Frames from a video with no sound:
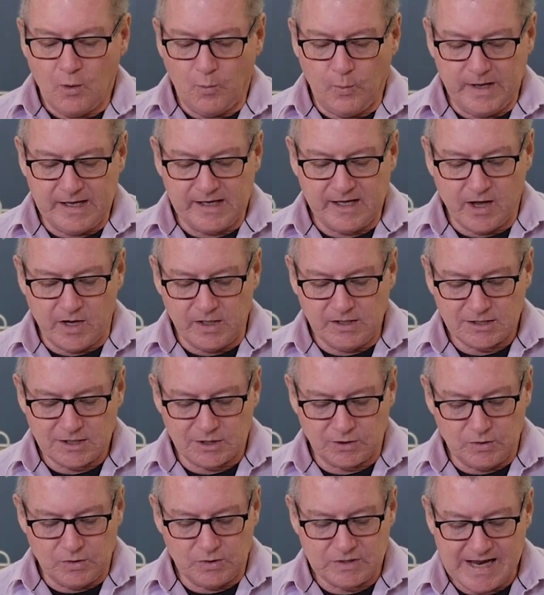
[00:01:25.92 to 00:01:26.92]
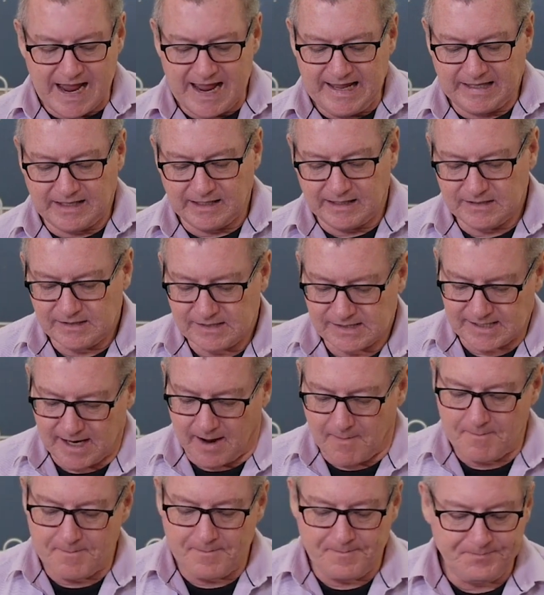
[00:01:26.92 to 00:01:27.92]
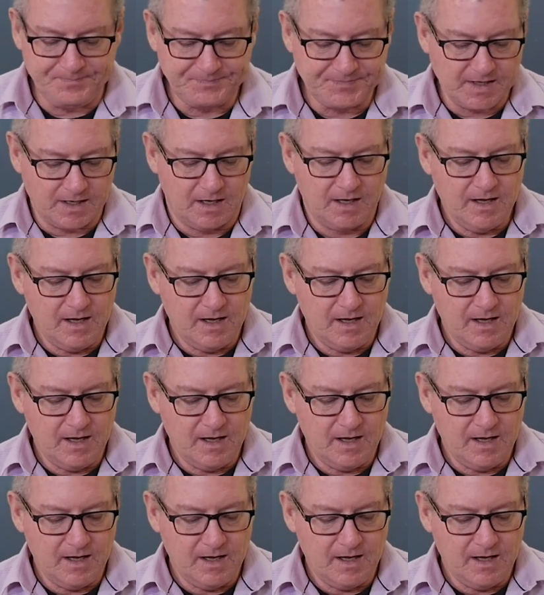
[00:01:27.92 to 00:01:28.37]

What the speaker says: We're going to take some